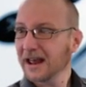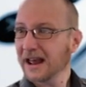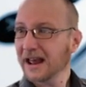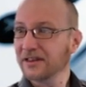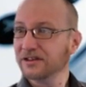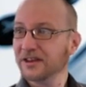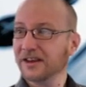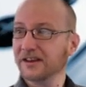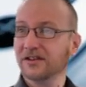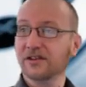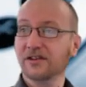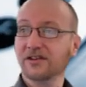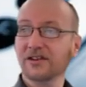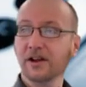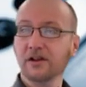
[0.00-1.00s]
And then
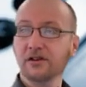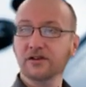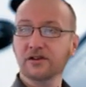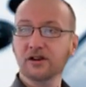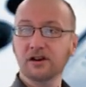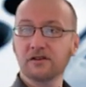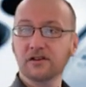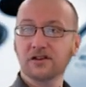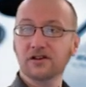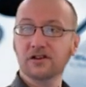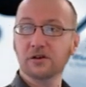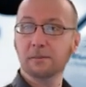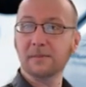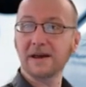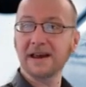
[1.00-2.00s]
the self-service
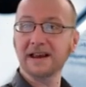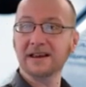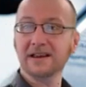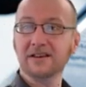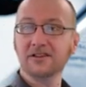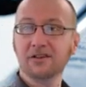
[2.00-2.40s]
banking